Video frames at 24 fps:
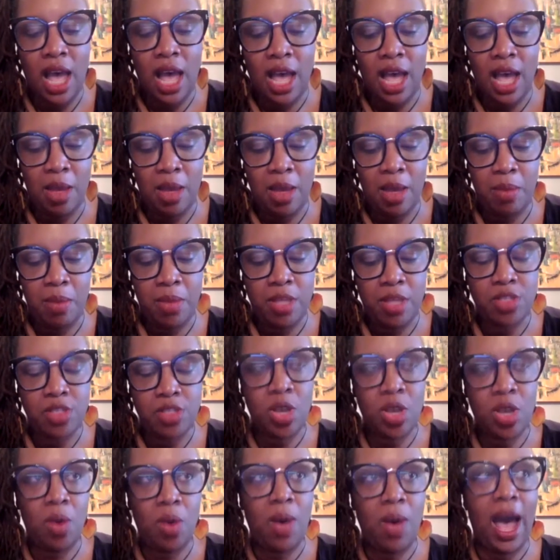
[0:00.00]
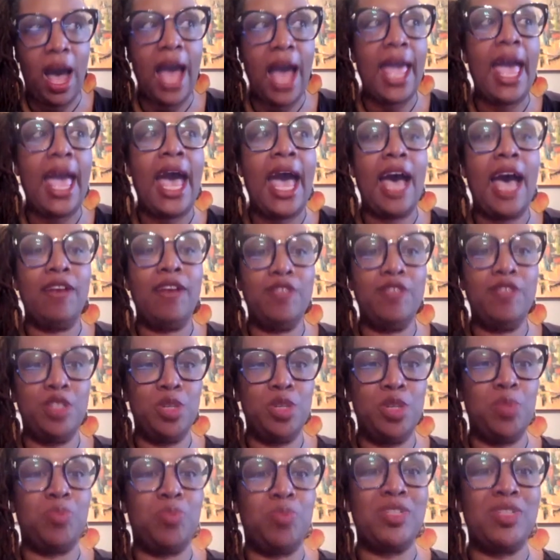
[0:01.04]
um so i have
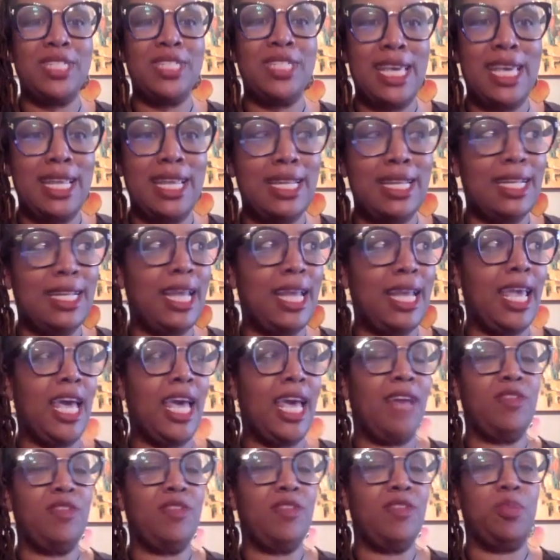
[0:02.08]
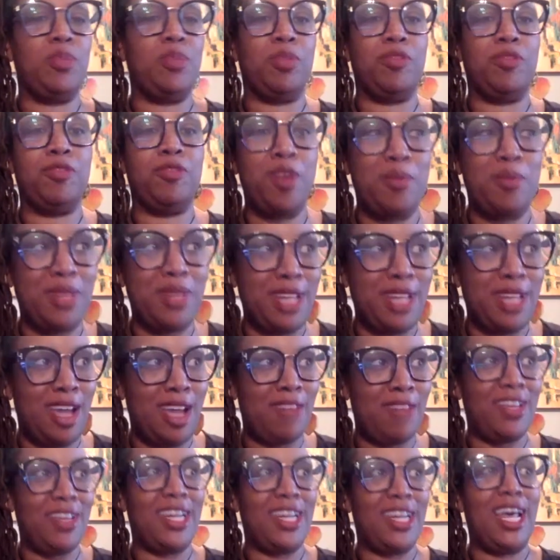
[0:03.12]
to pretend and i have to perform and now
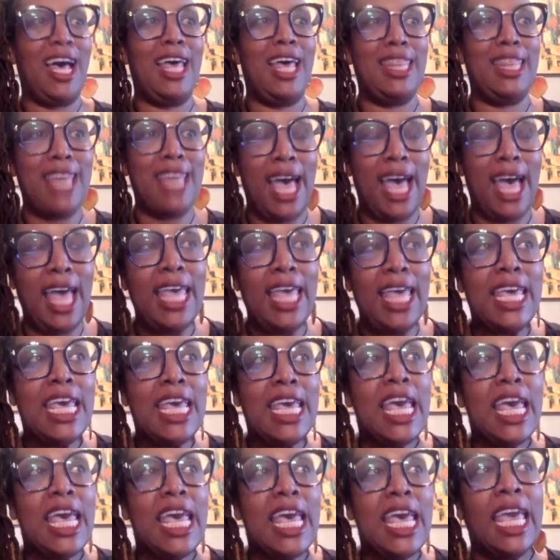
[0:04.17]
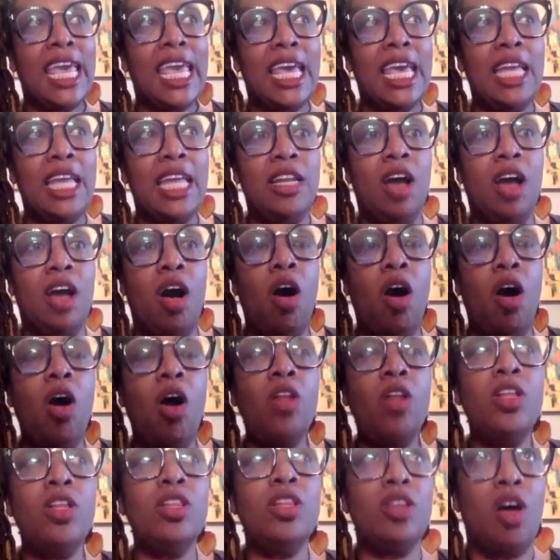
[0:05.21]
i've got to hide that and
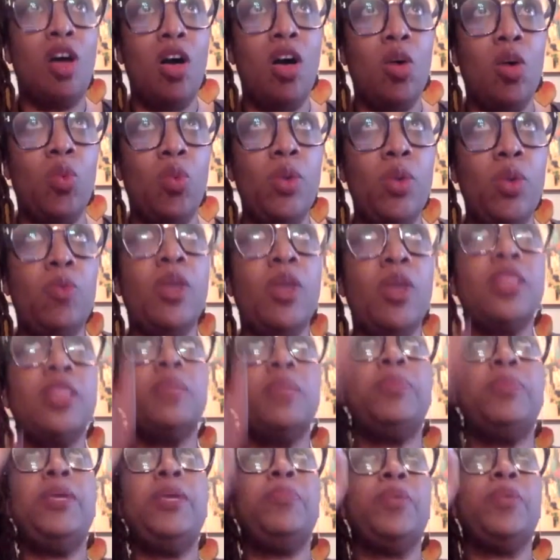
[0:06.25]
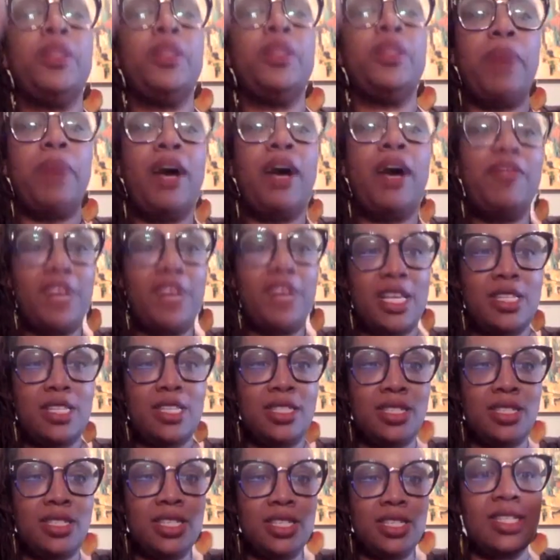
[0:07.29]
all along we want the people above
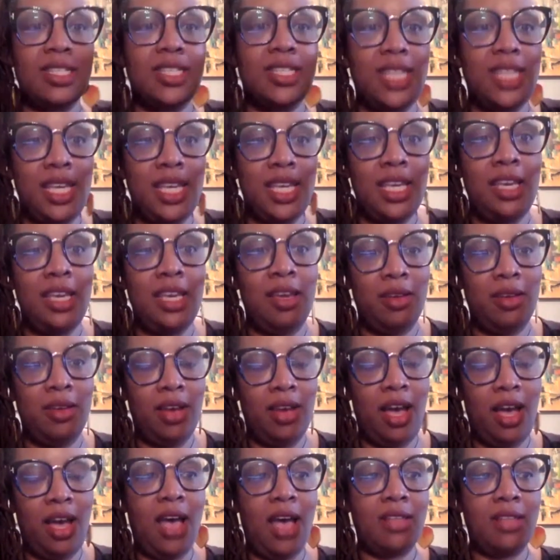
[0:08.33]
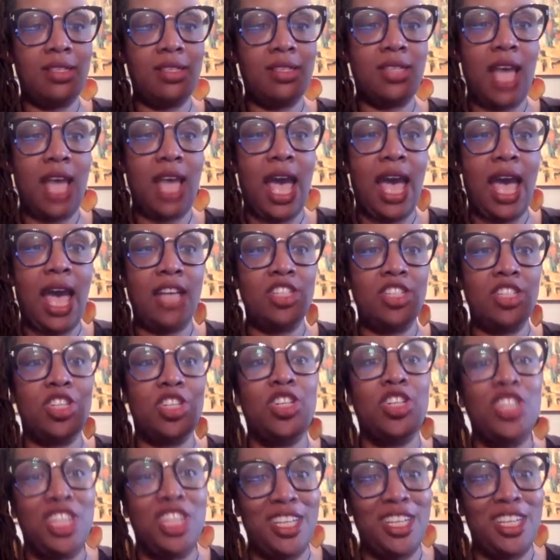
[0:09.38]
us to see us as
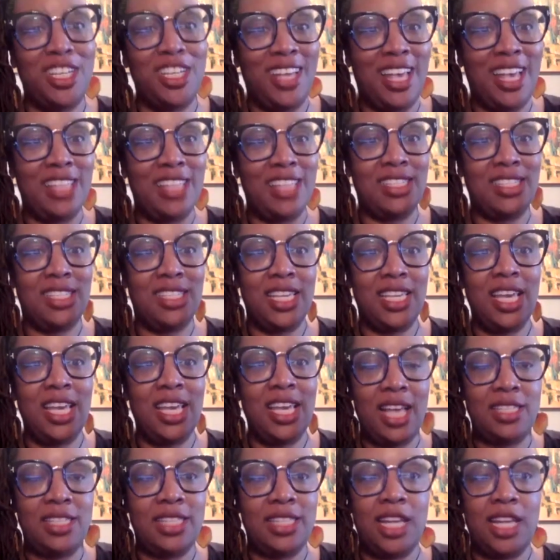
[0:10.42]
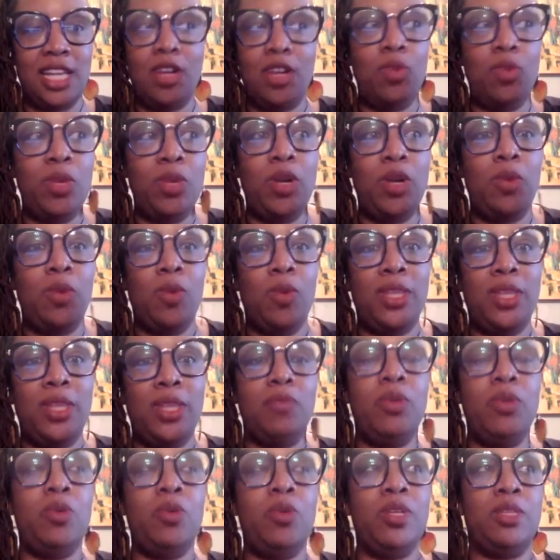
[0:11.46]
good as see us they don't we don't want that
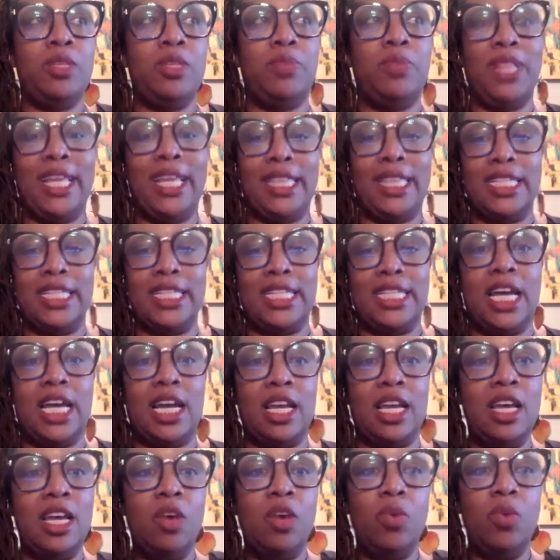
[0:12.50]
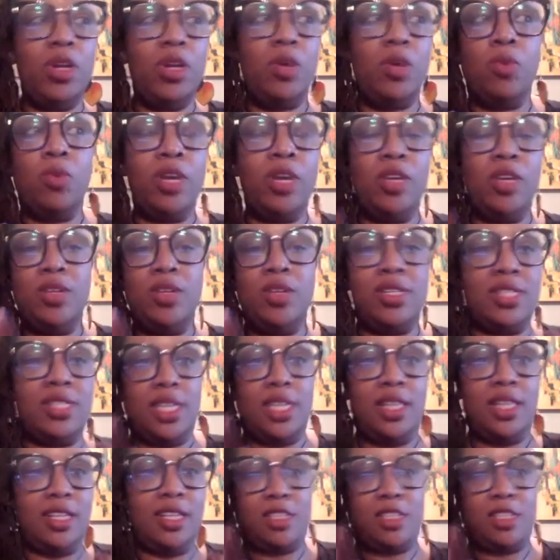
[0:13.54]
we want to be like the duck we don't want you to see
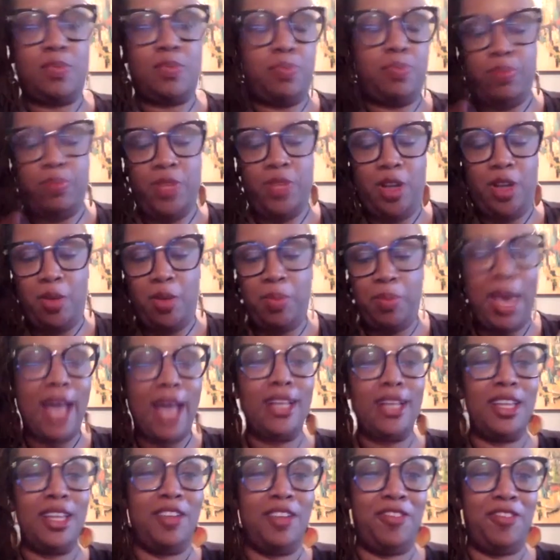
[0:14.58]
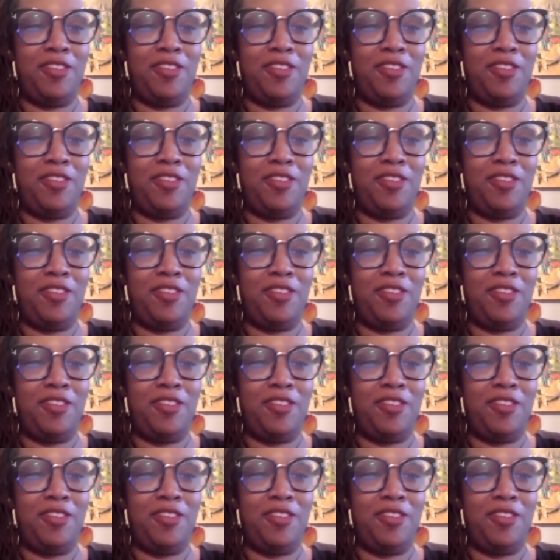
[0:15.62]
us you know paddling